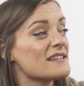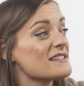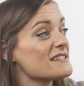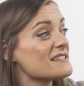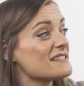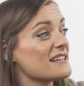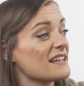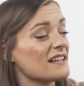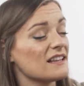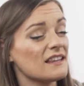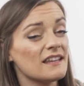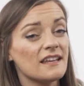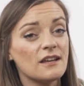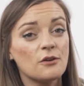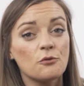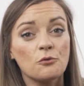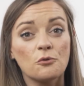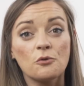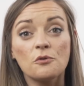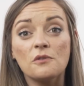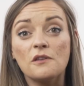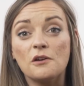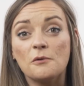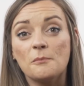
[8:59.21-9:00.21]
steadily
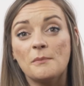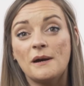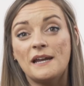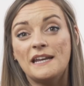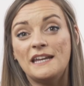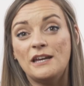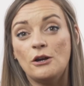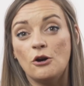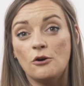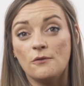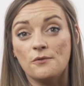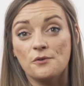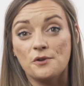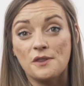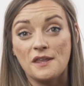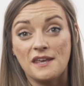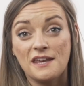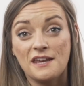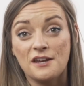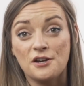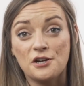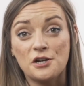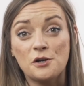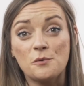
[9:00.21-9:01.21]
grew their money over the
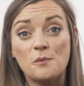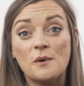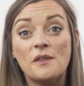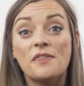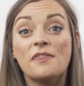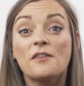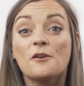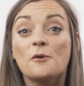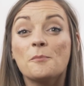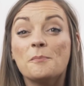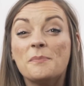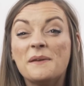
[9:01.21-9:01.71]
year with their